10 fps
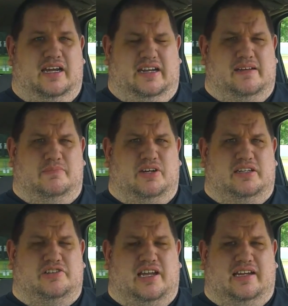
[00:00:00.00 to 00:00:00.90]
I didn't bring
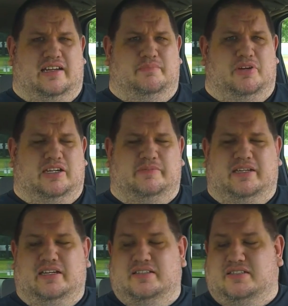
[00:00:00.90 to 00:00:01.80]
the shotgun mic
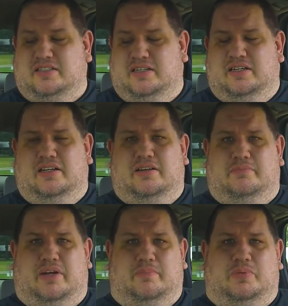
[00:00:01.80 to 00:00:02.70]
because
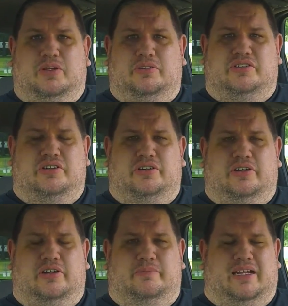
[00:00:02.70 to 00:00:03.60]
my
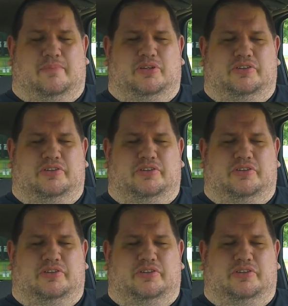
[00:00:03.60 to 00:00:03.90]
my